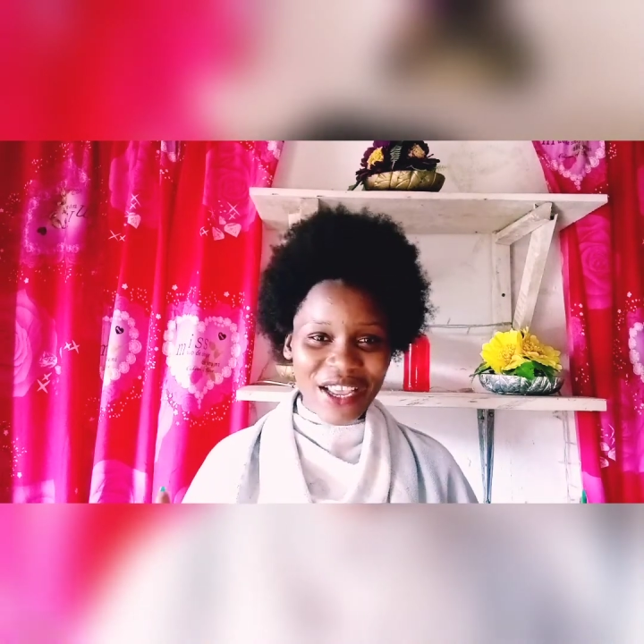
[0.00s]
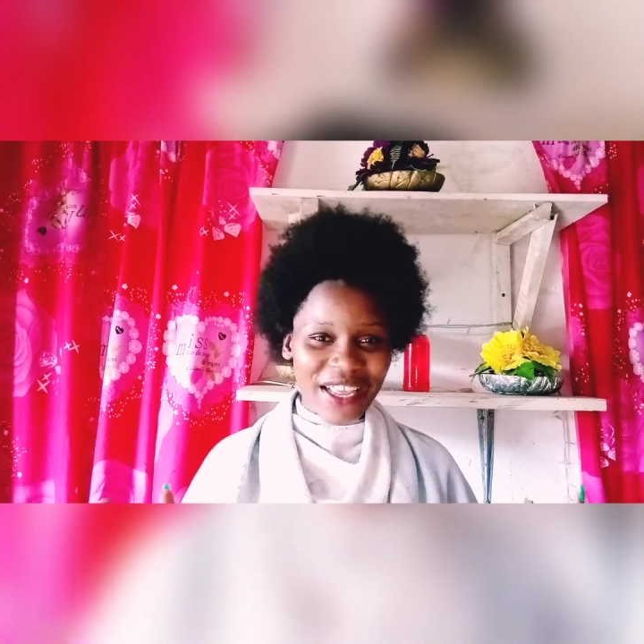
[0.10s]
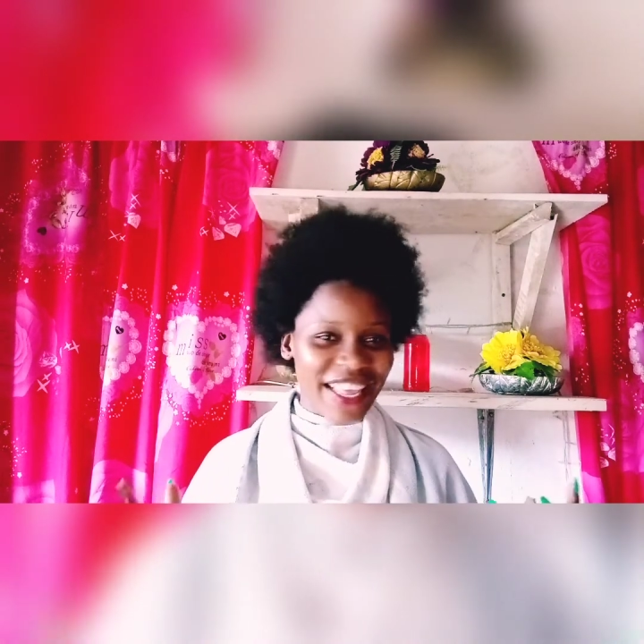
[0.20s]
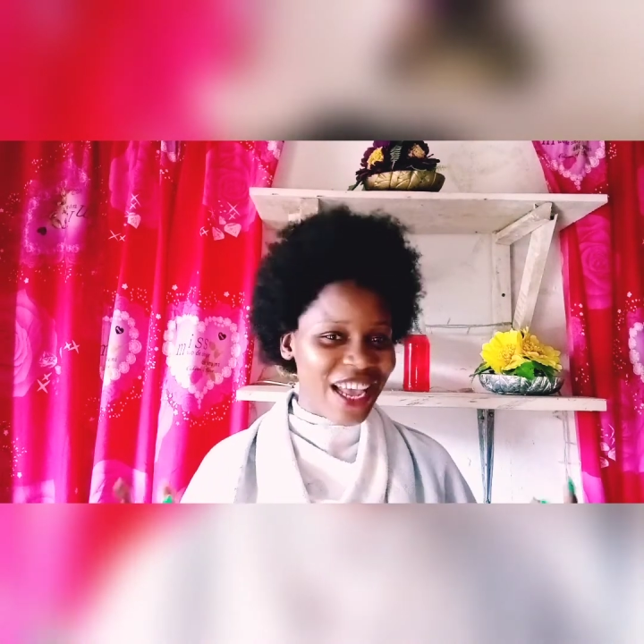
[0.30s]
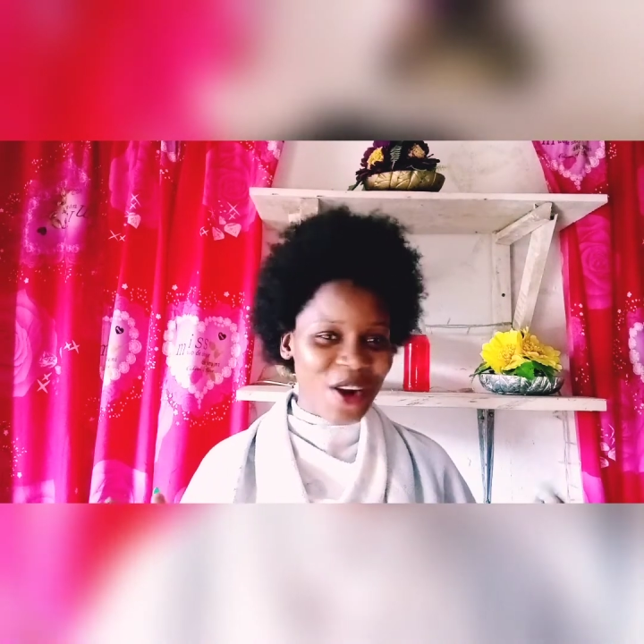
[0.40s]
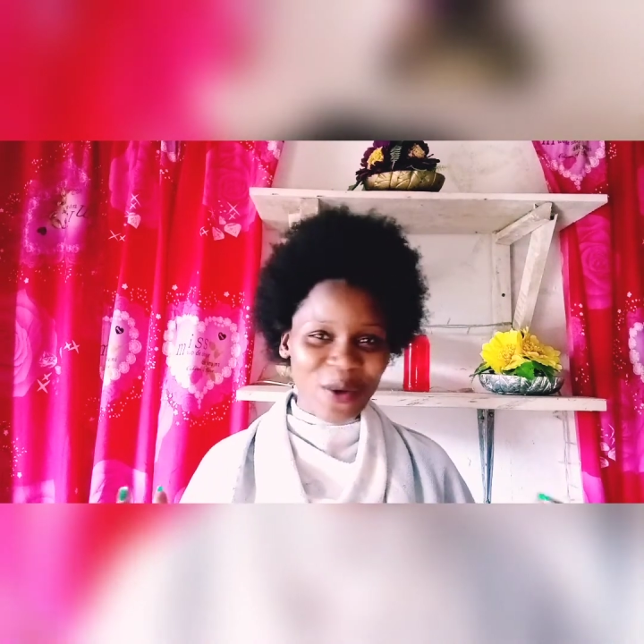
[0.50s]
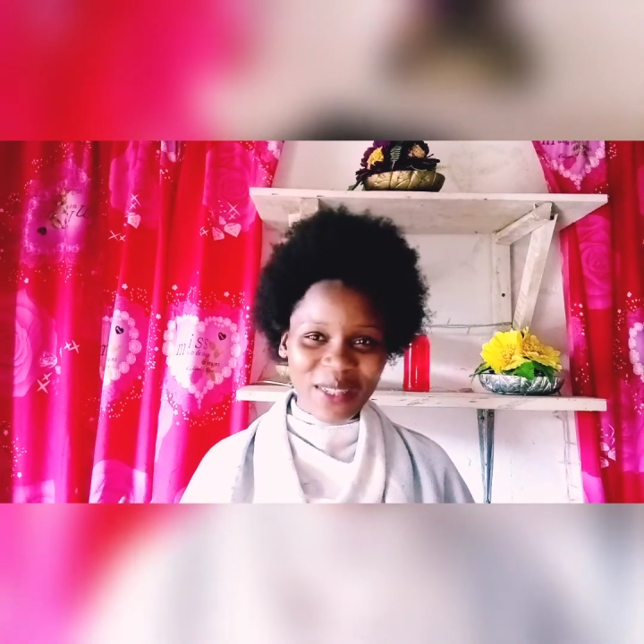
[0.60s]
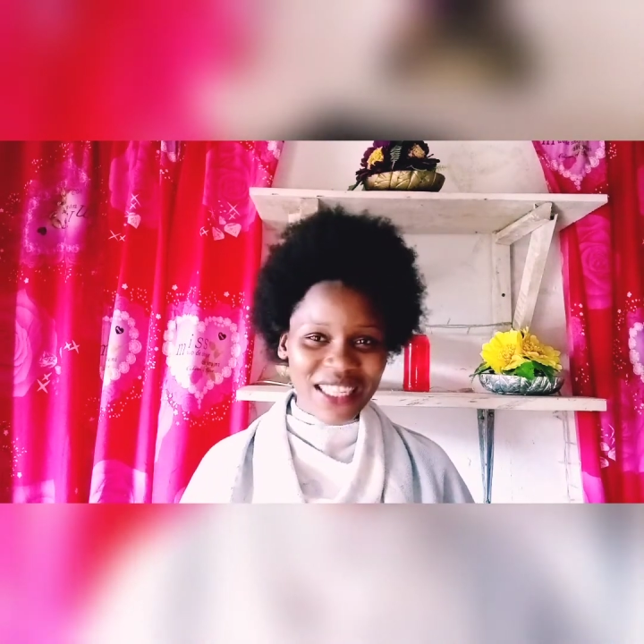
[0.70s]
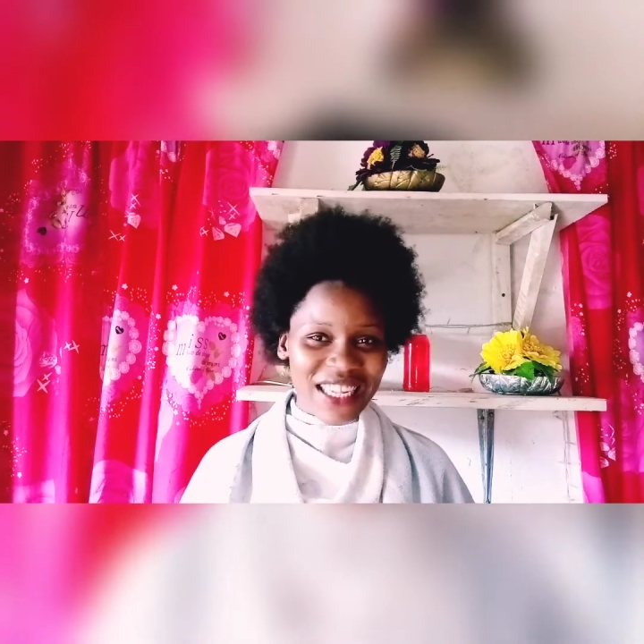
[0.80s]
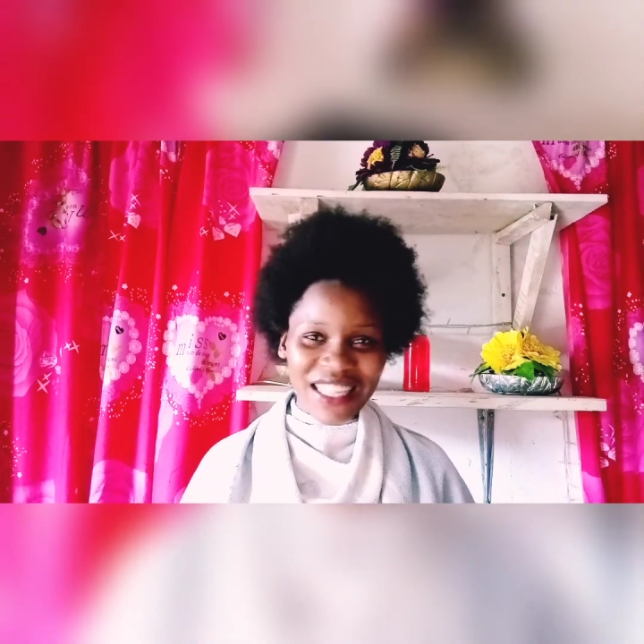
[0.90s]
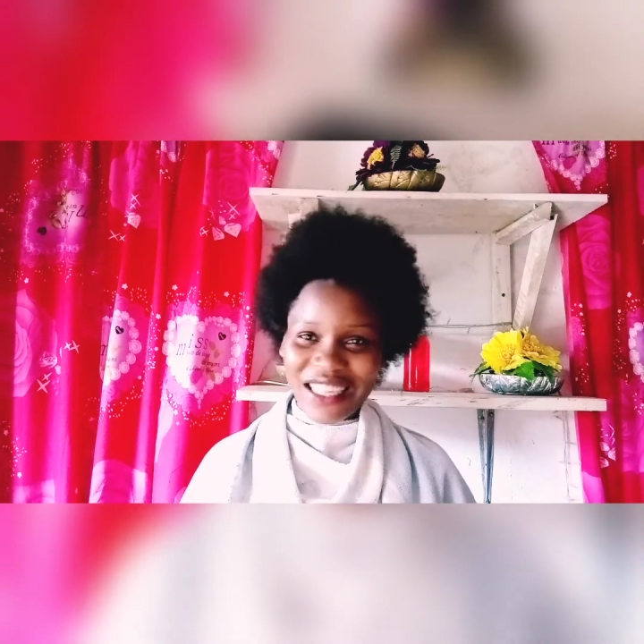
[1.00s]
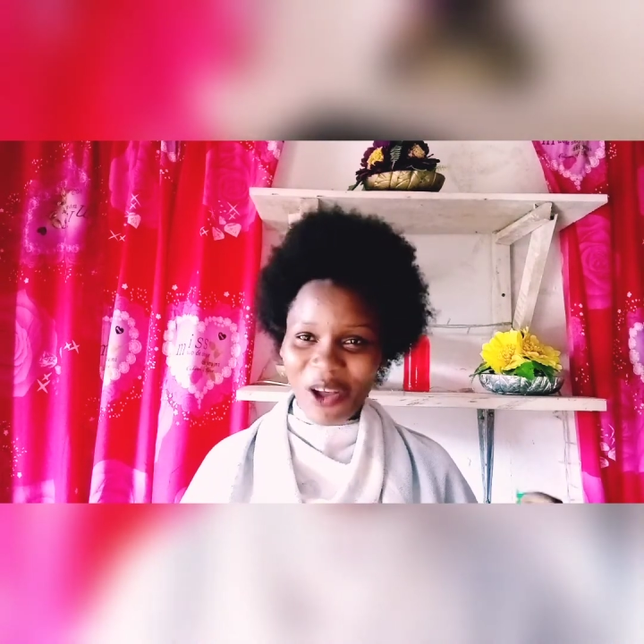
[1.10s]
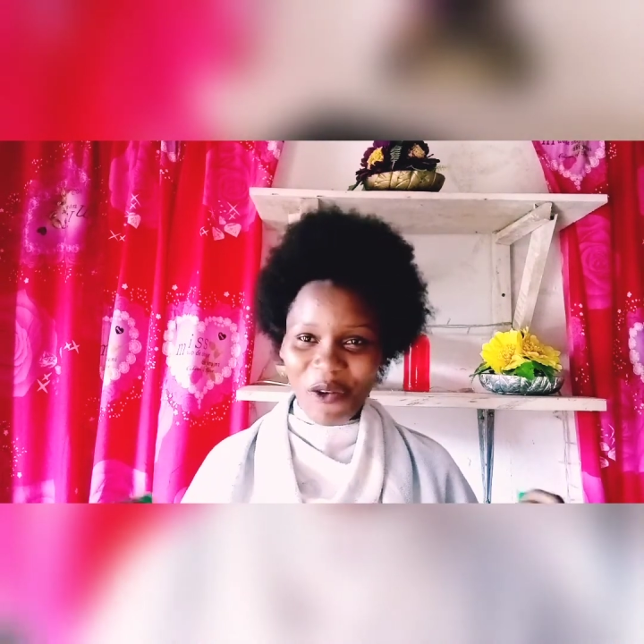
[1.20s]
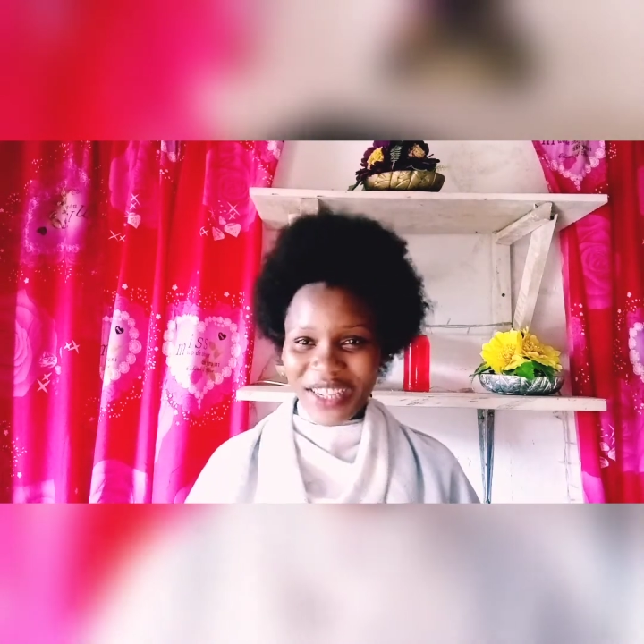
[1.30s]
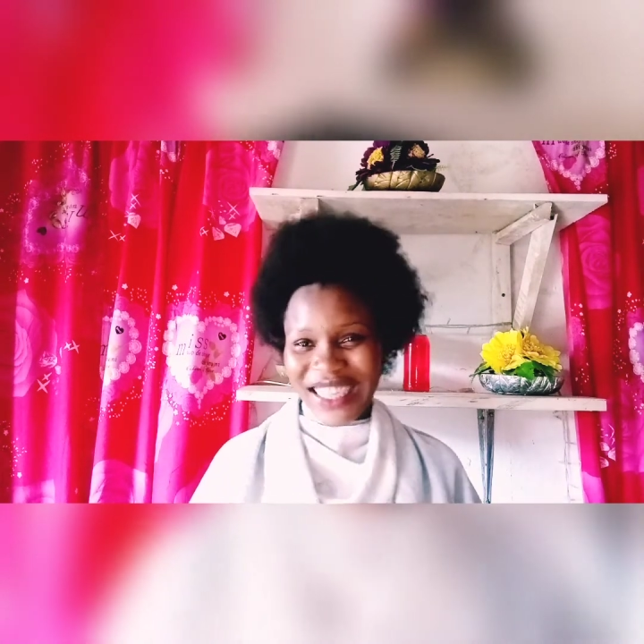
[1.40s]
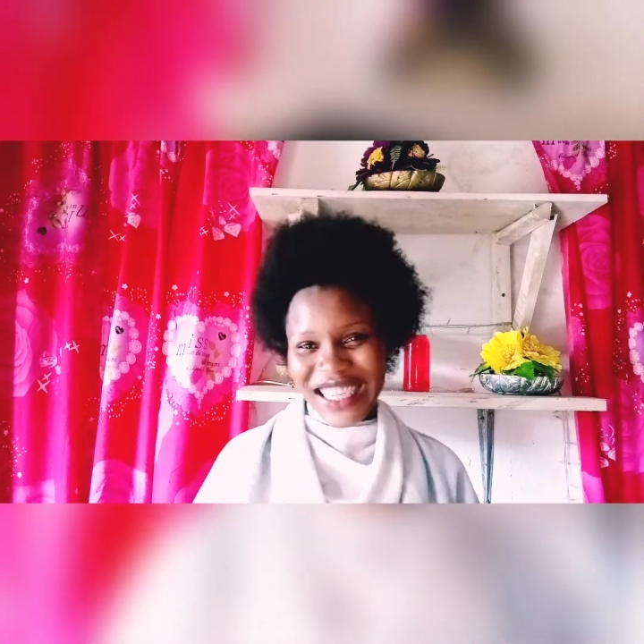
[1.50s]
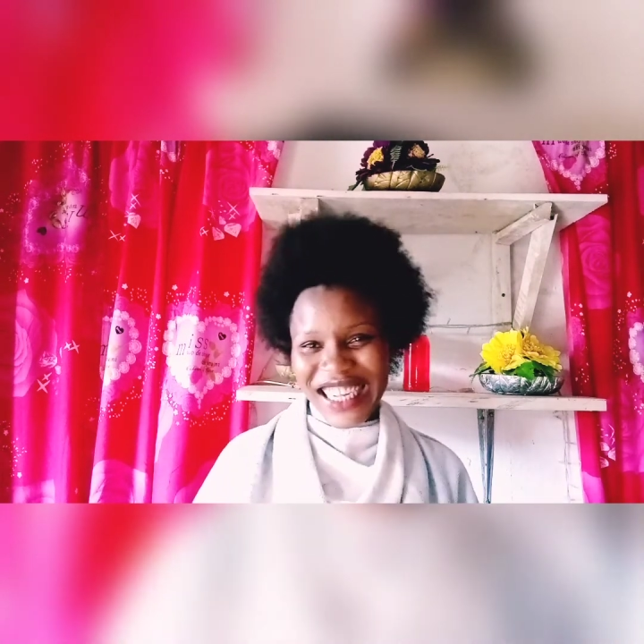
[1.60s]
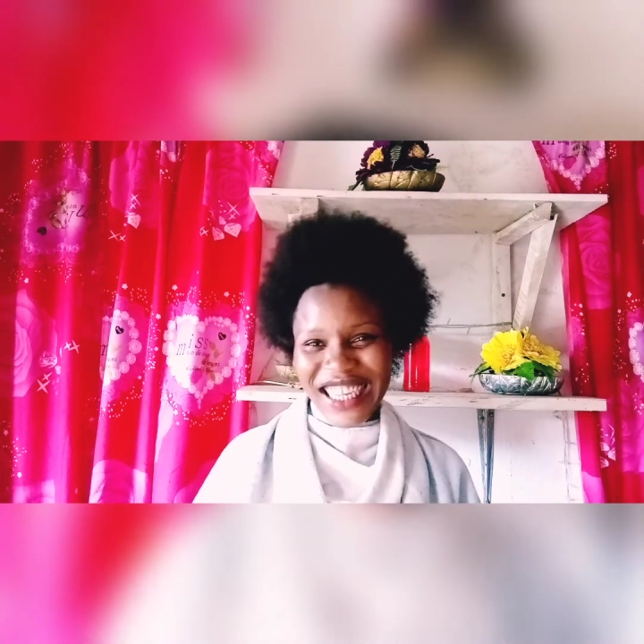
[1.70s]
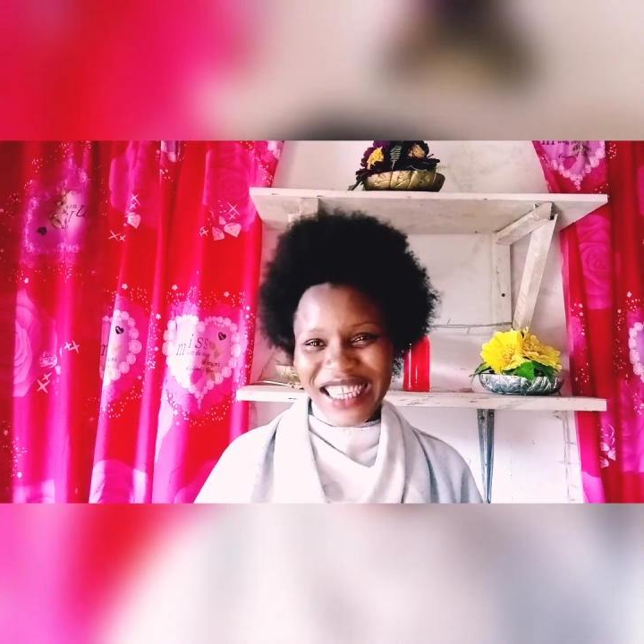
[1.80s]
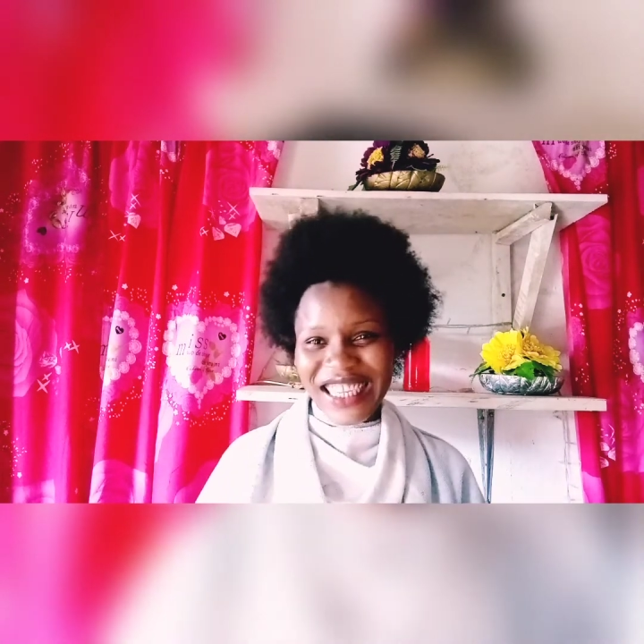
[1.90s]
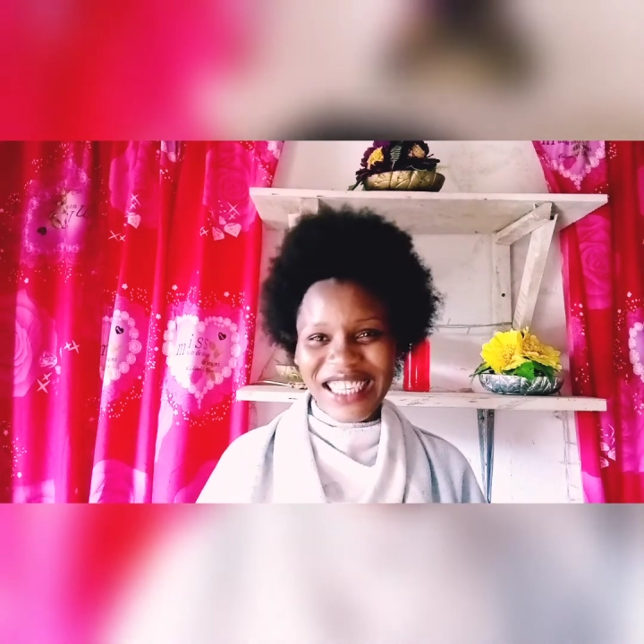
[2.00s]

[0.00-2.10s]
care routine of a teen,